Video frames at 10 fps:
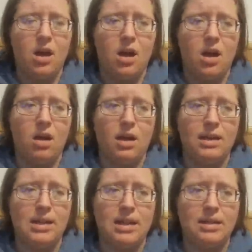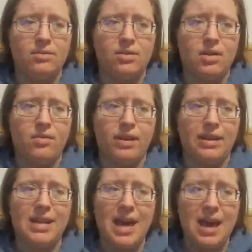and lots of stuff like
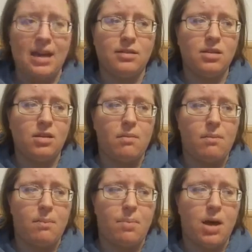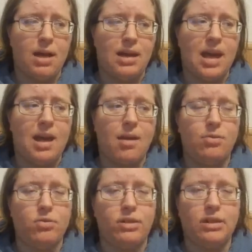that, but I
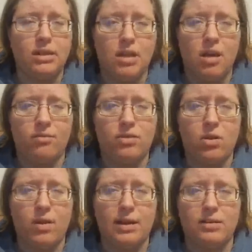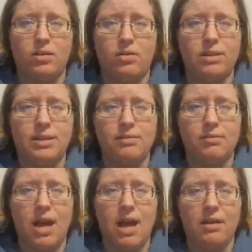absolutely love sewing, so it's
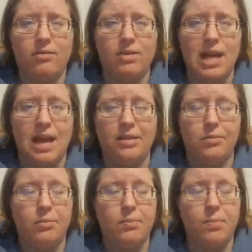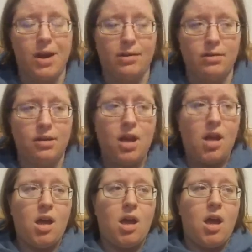kind of sad. But
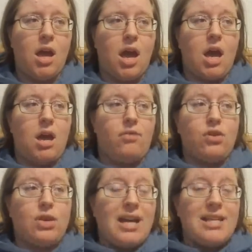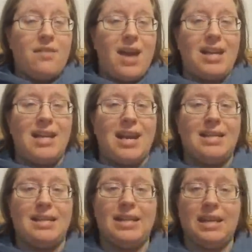if you guys have any
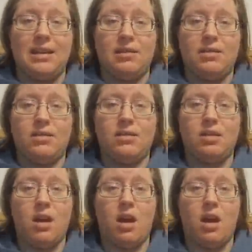ideas,